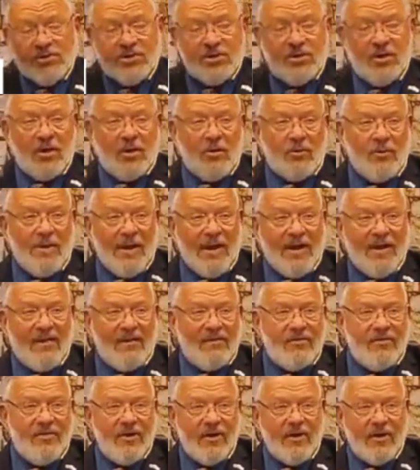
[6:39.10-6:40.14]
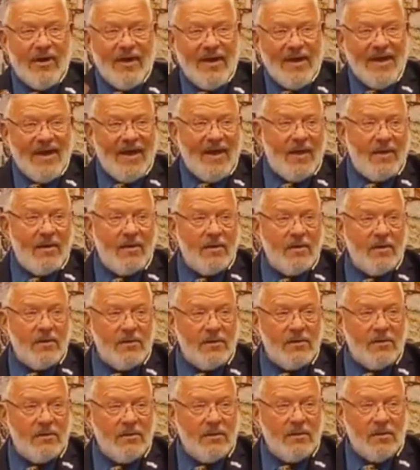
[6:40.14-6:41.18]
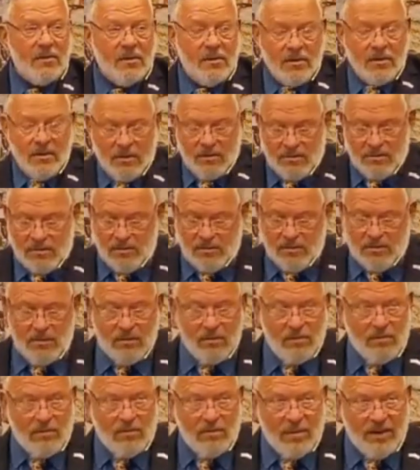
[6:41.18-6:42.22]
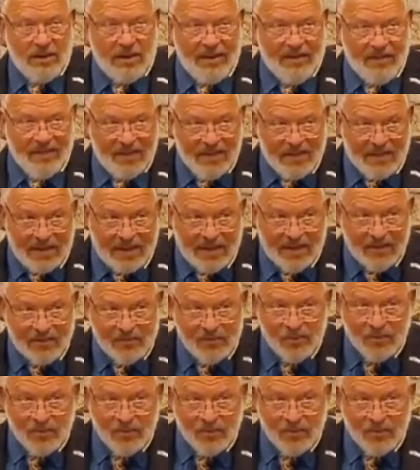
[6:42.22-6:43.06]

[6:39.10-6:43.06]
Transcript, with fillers: around their head, and then they would